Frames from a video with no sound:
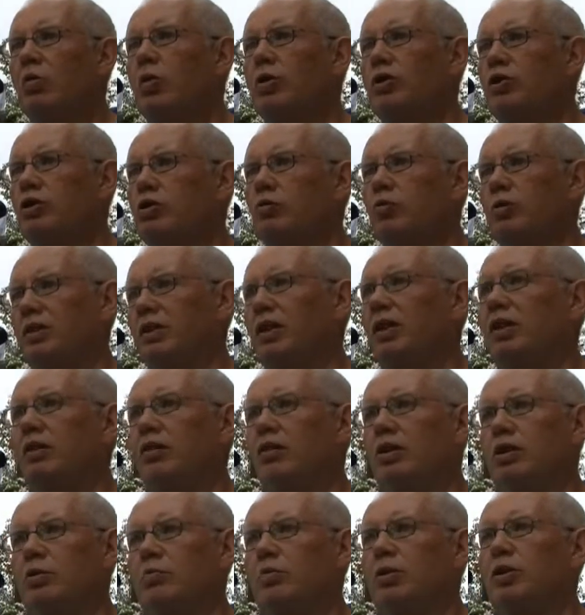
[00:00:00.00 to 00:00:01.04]
which is
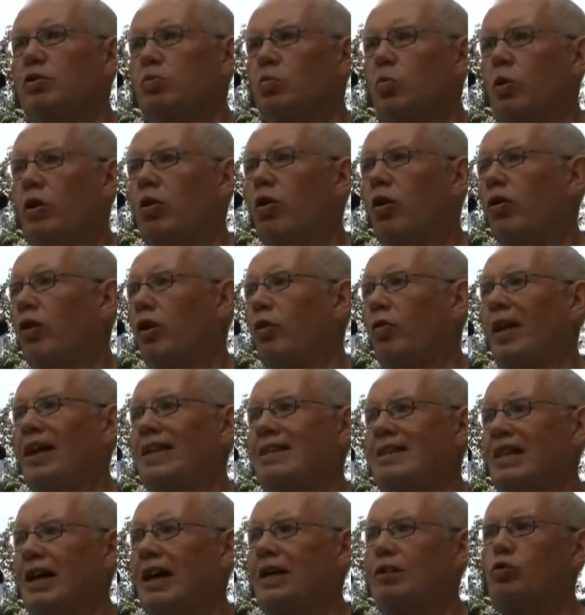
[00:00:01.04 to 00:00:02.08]
ridiculous because we all know
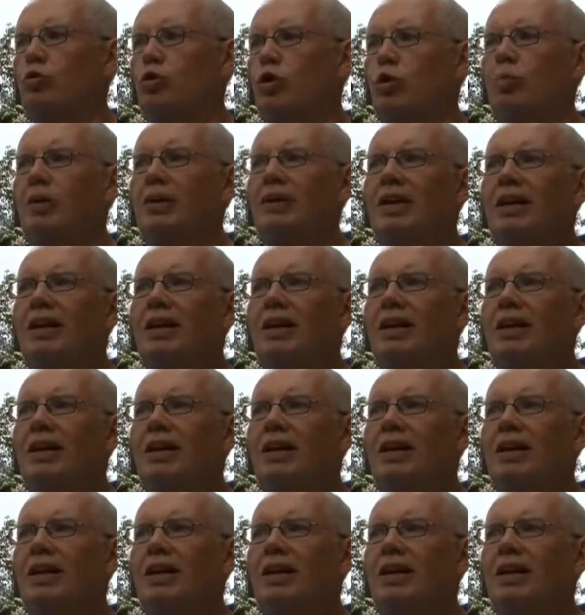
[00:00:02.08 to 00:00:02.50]
that's not true,